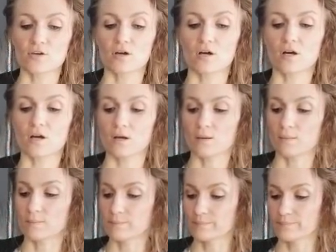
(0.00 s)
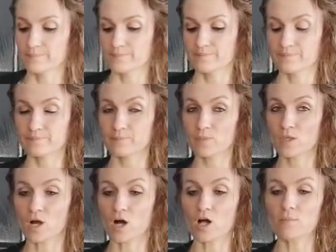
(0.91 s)

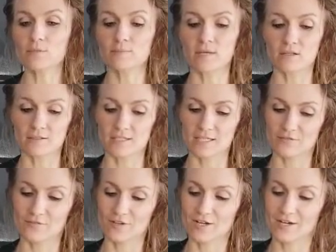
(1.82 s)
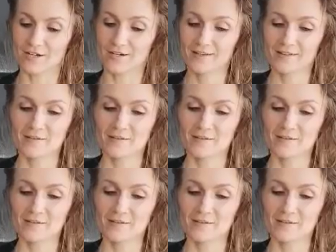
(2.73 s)
almond milk kefir,